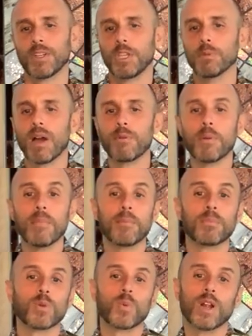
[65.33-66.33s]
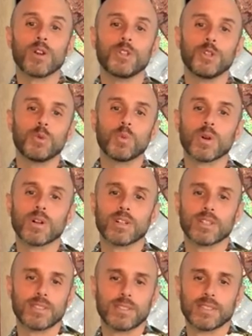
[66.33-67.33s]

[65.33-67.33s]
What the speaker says: You might remember where you were